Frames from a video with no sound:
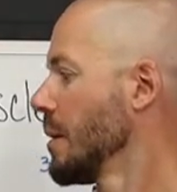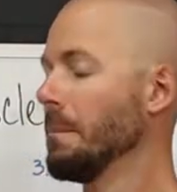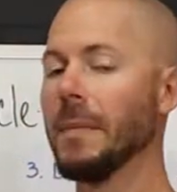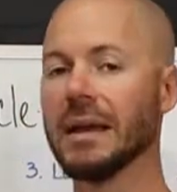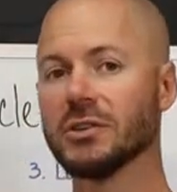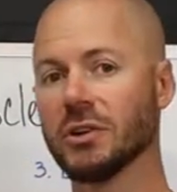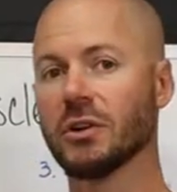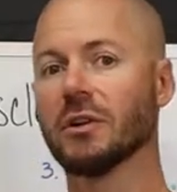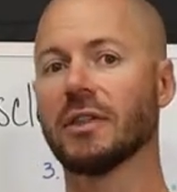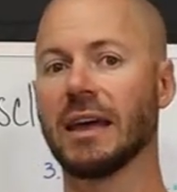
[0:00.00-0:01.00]
make
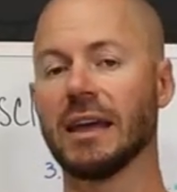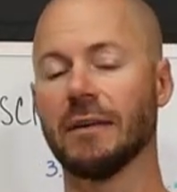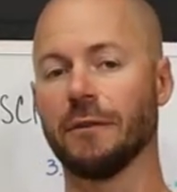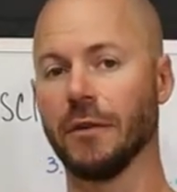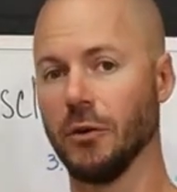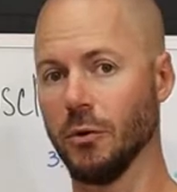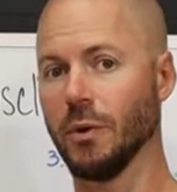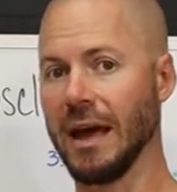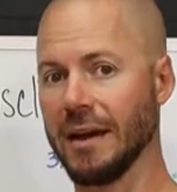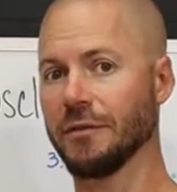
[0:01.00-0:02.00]
sure that if you
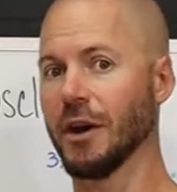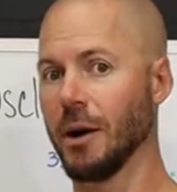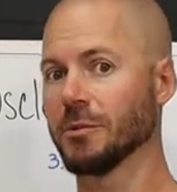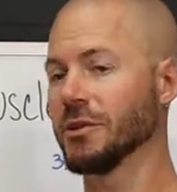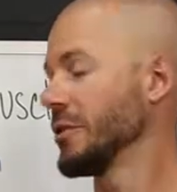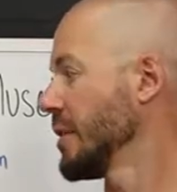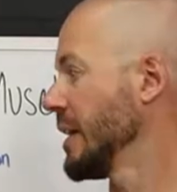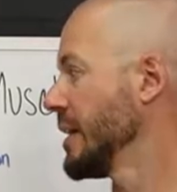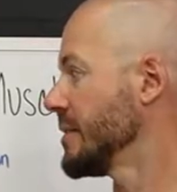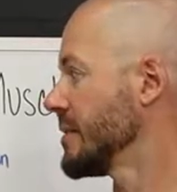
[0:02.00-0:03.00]
have the
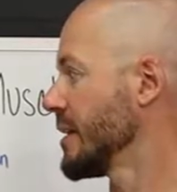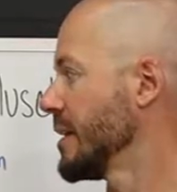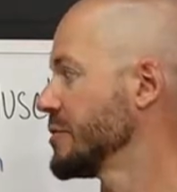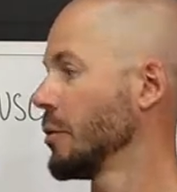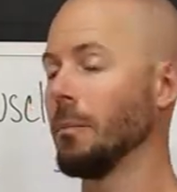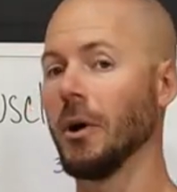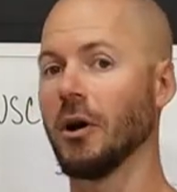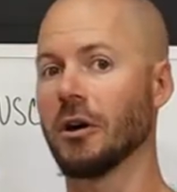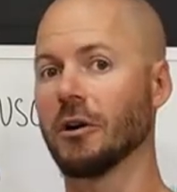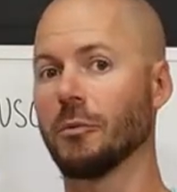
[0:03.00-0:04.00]
opportunity to get to a
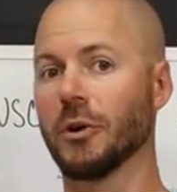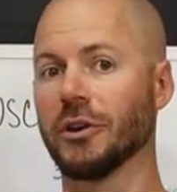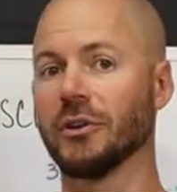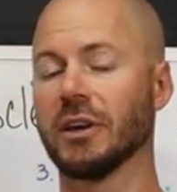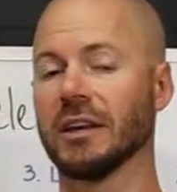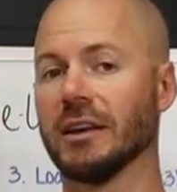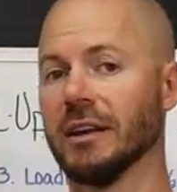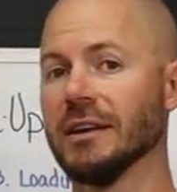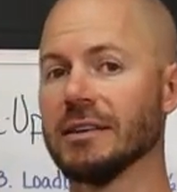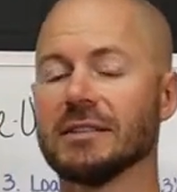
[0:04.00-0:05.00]
bar where you can
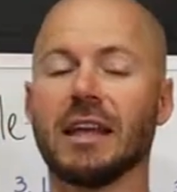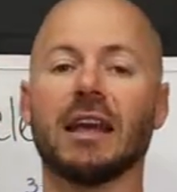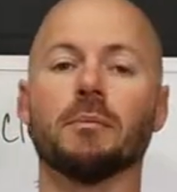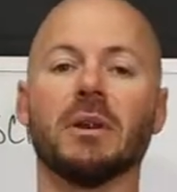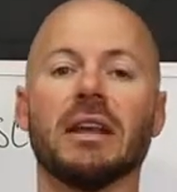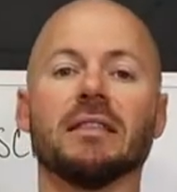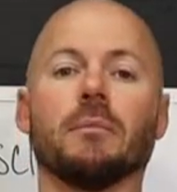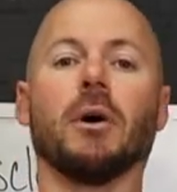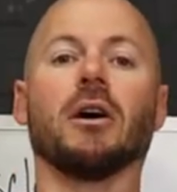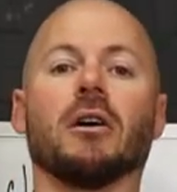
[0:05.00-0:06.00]
stand beneath the
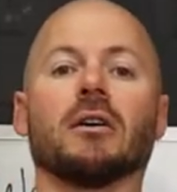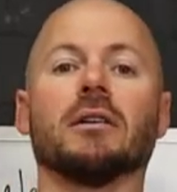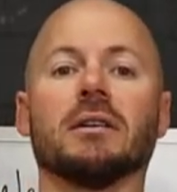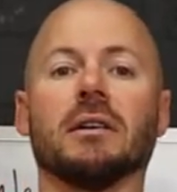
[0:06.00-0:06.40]
bar,